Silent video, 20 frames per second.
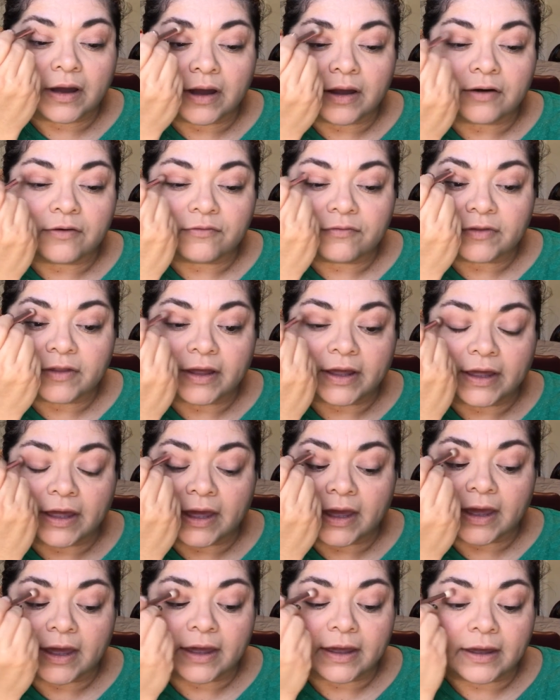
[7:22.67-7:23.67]
kind of like
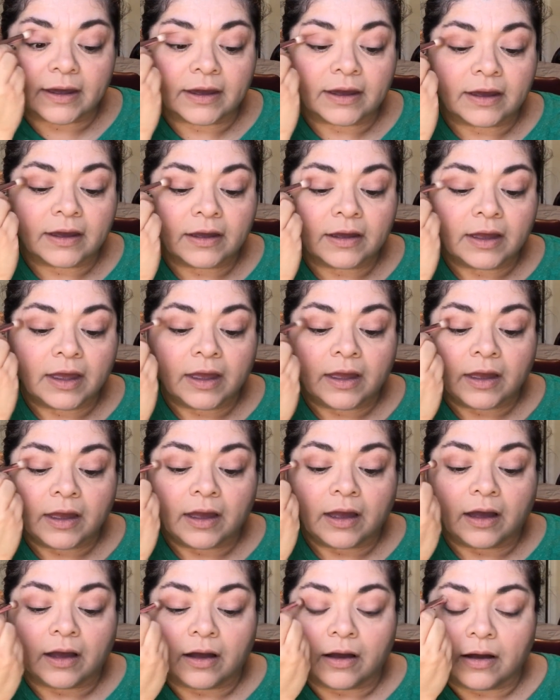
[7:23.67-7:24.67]
a,
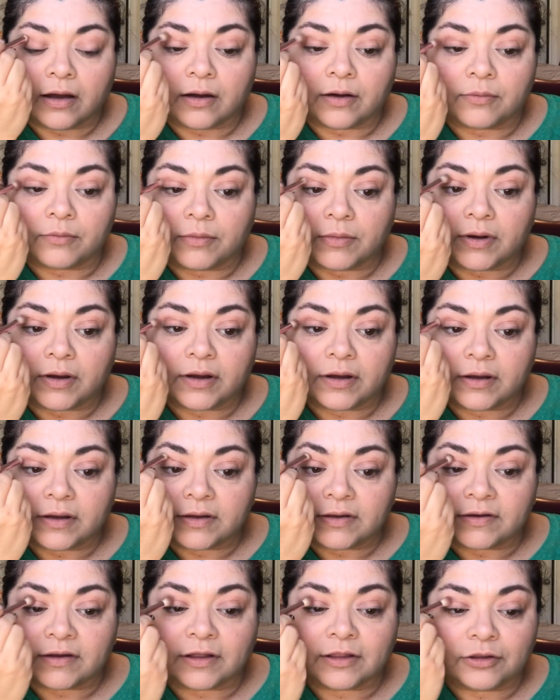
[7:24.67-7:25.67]
um,
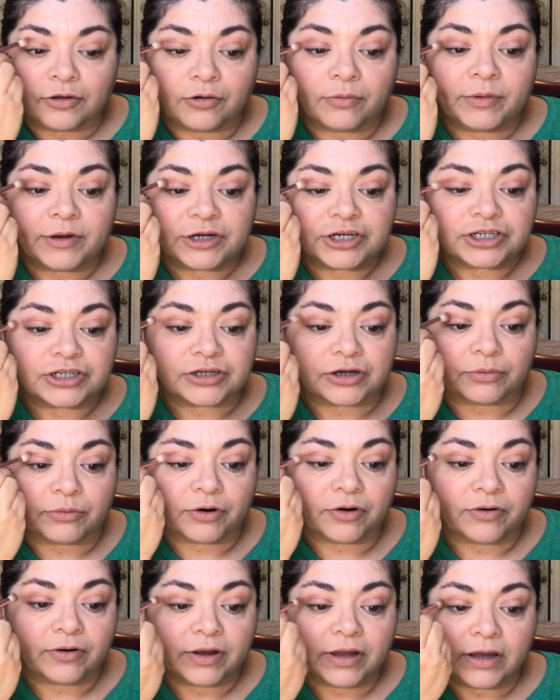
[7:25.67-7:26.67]
a little bit
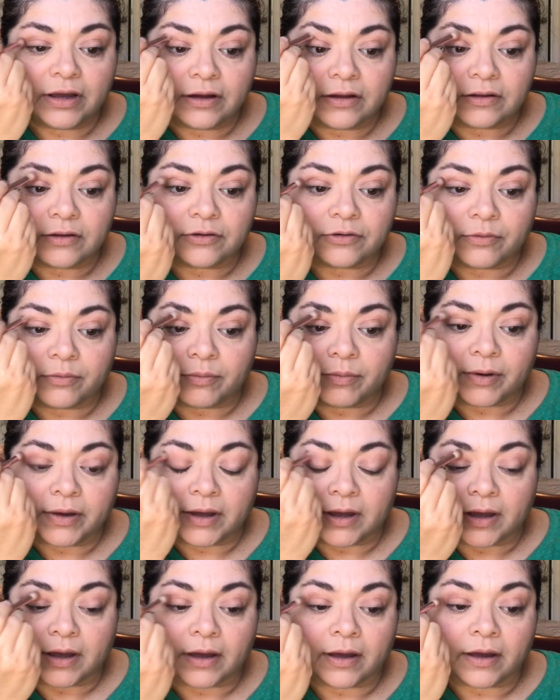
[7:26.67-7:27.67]
shimmery, a little
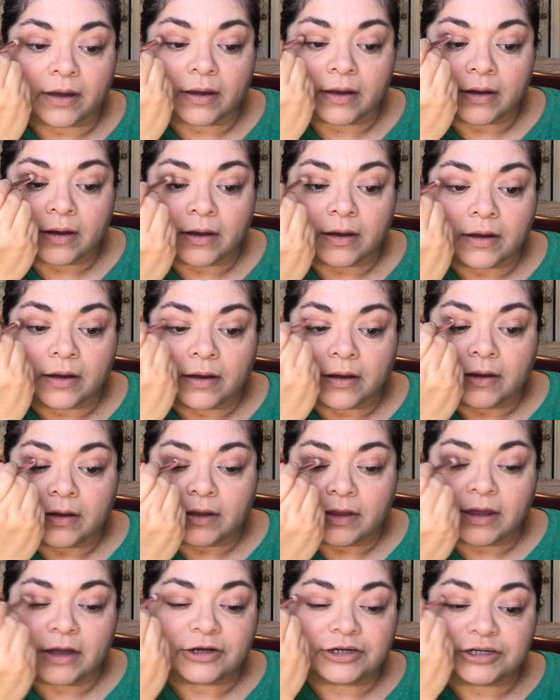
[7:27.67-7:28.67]
bit,
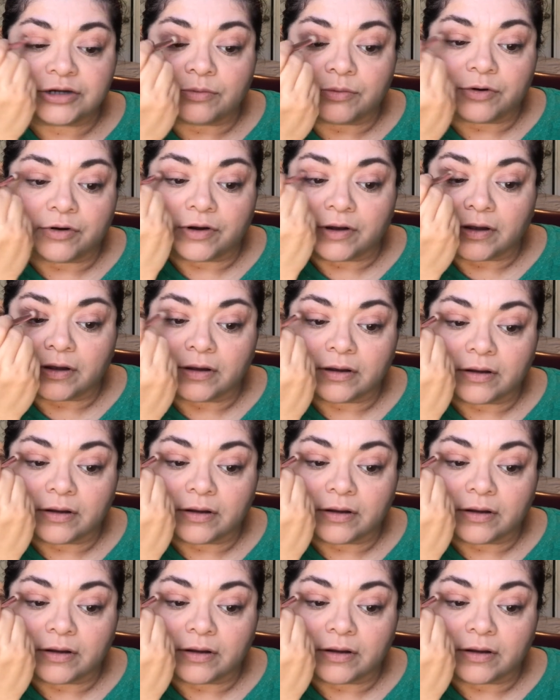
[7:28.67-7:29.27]
yeah, shimmery.